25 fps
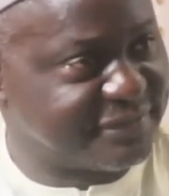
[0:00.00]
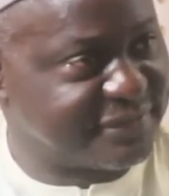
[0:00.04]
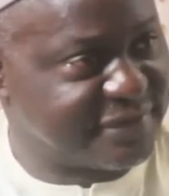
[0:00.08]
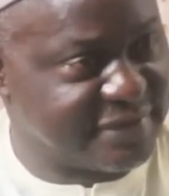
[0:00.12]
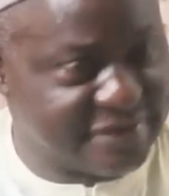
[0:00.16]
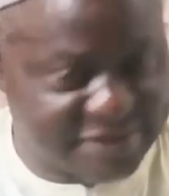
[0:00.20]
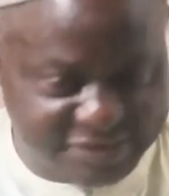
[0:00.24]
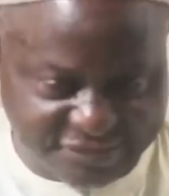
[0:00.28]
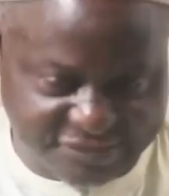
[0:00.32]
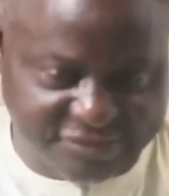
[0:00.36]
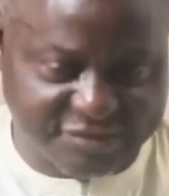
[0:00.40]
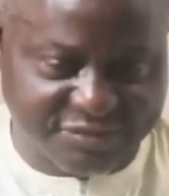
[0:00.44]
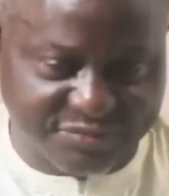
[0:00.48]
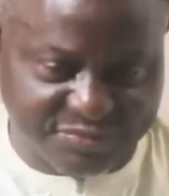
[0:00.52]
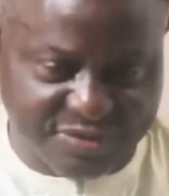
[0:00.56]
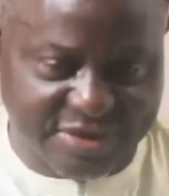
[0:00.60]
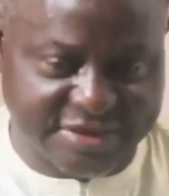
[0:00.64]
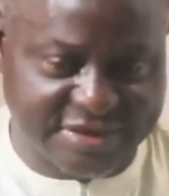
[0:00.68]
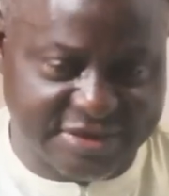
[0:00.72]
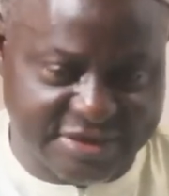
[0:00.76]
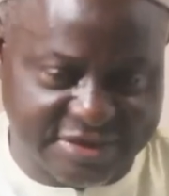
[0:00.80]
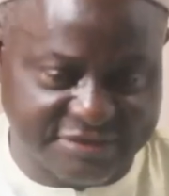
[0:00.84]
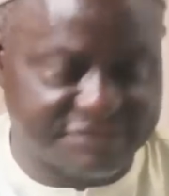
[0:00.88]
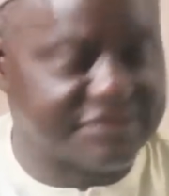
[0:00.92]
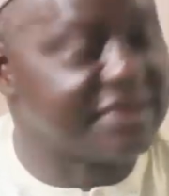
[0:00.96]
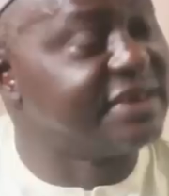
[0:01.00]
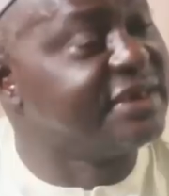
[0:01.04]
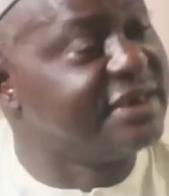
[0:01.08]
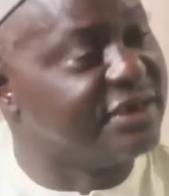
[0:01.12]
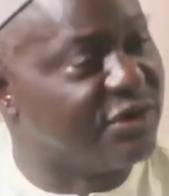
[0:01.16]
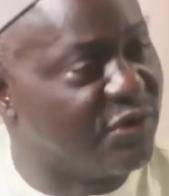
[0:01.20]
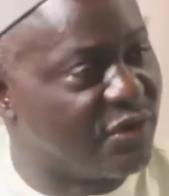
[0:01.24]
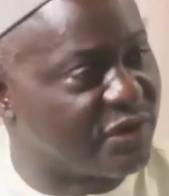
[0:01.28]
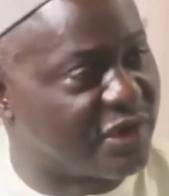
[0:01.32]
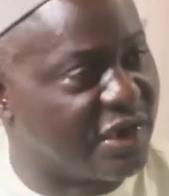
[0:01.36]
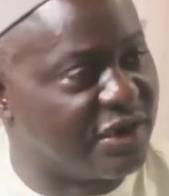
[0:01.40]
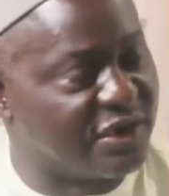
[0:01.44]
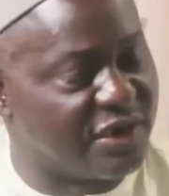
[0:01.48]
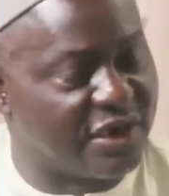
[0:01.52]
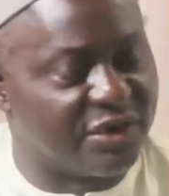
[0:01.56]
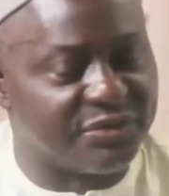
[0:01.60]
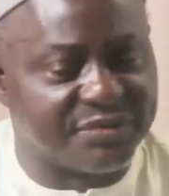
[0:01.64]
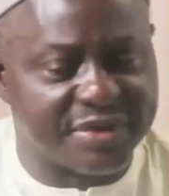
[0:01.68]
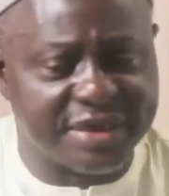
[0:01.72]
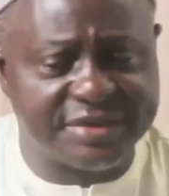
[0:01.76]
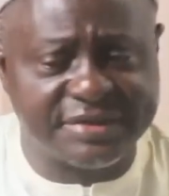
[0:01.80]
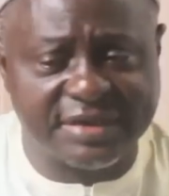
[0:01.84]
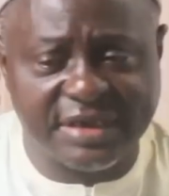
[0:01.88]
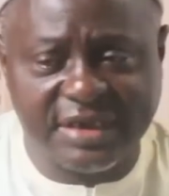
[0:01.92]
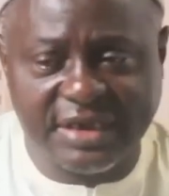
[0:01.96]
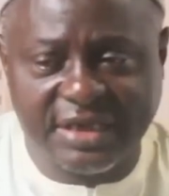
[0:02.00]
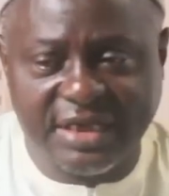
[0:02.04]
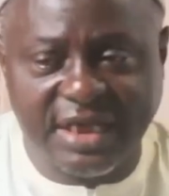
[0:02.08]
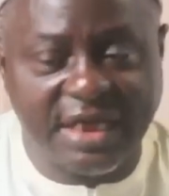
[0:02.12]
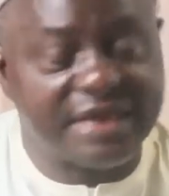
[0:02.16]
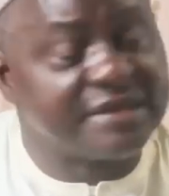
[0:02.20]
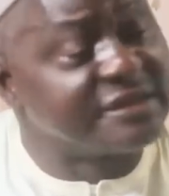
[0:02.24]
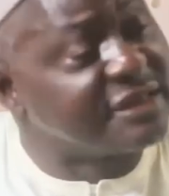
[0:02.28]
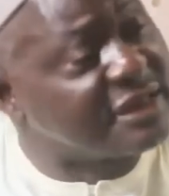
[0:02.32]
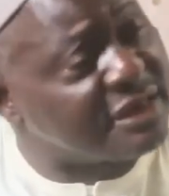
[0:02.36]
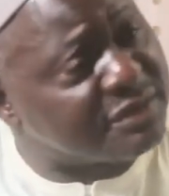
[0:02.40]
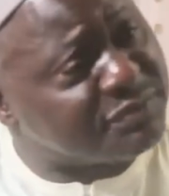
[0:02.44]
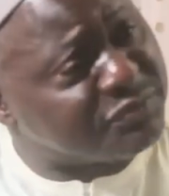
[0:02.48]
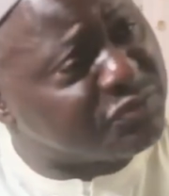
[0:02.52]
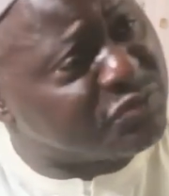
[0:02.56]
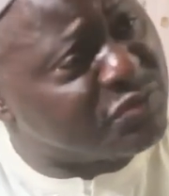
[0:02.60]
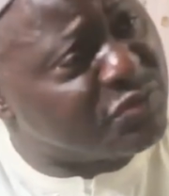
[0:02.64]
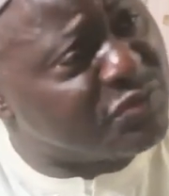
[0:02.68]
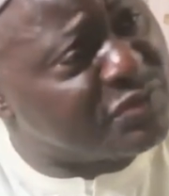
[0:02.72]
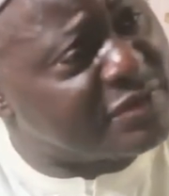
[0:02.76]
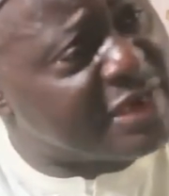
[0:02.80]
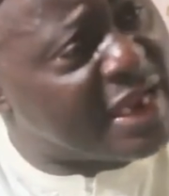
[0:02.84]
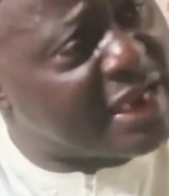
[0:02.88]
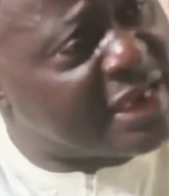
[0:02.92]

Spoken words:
This is what he said in local language. And he said, would you